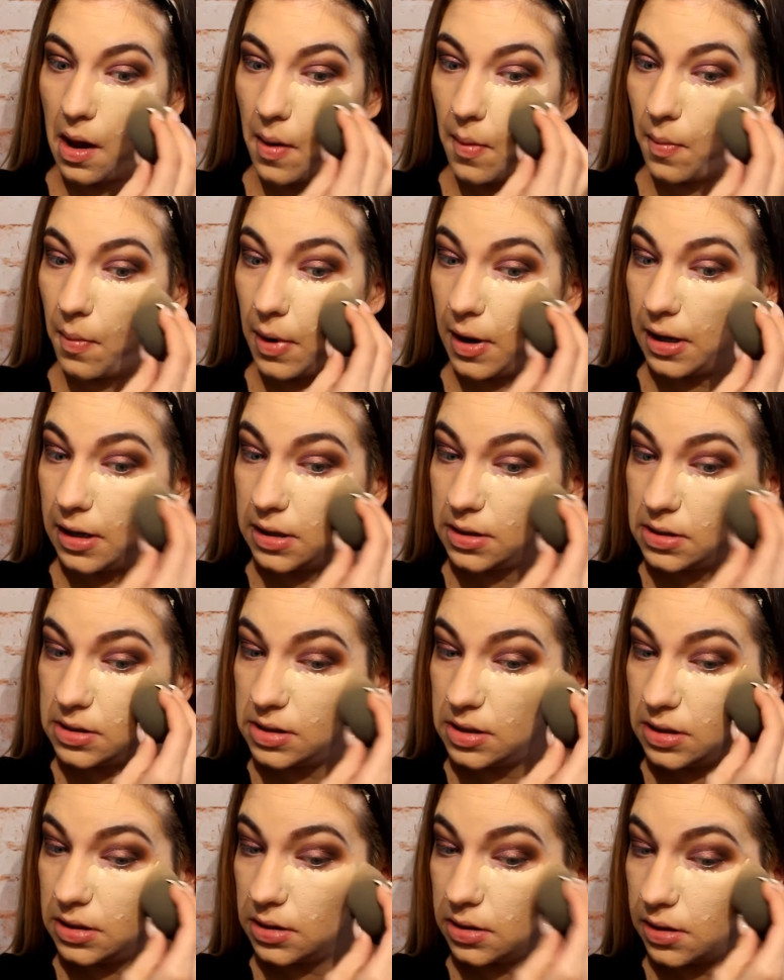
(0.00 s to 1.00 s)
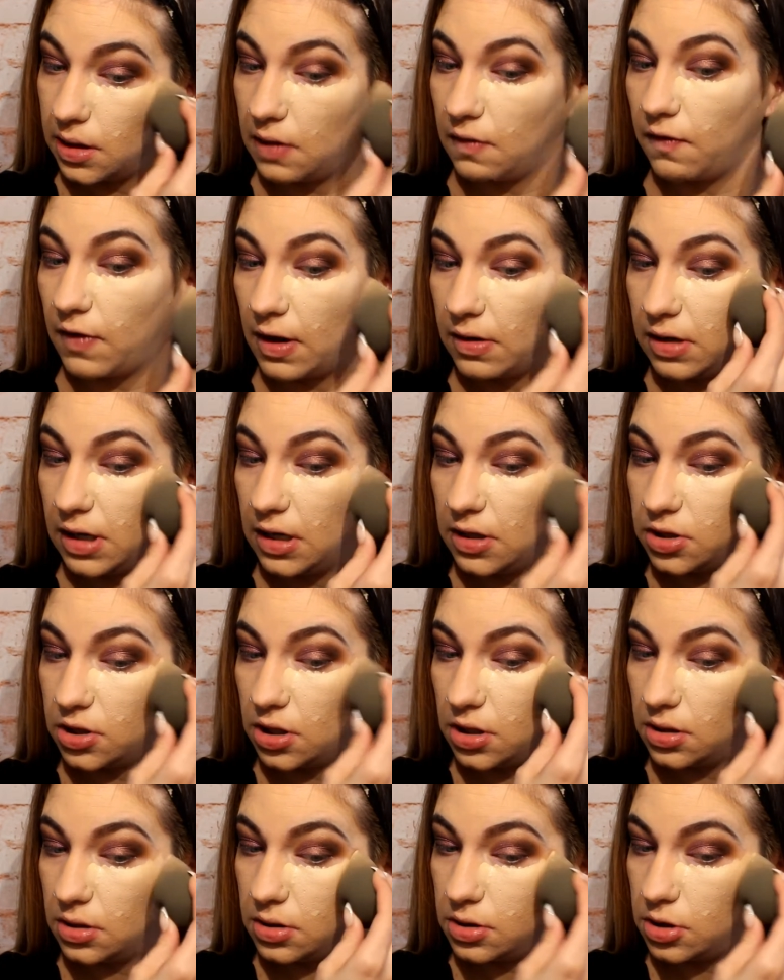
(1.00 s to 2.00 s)
my concealer and
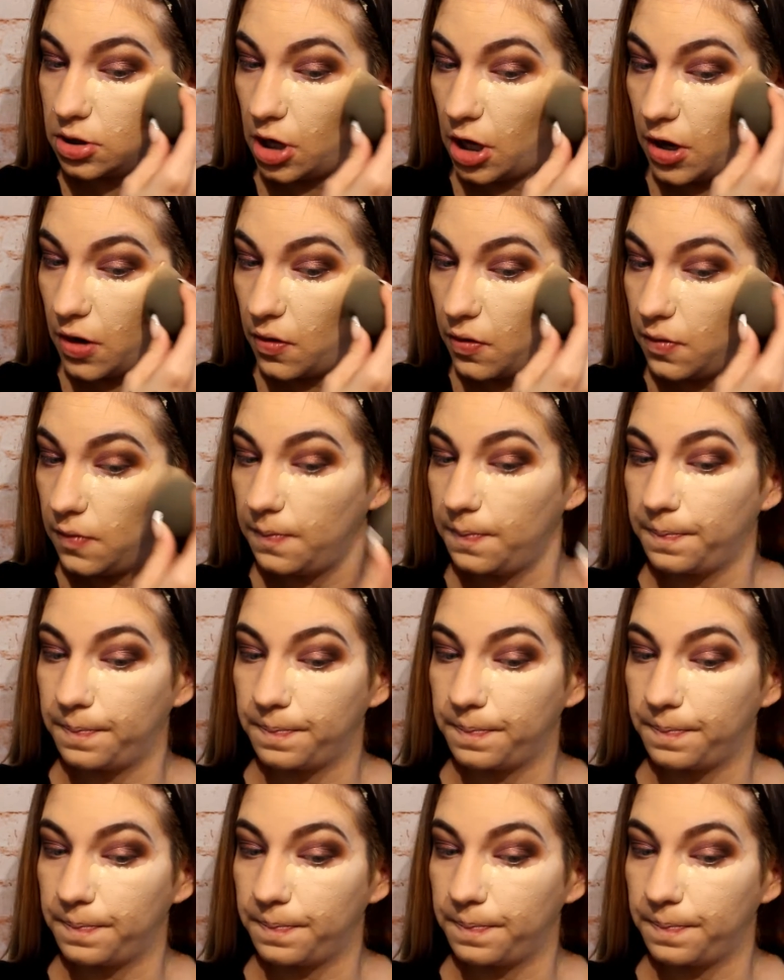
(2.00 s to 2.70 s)
foundation. So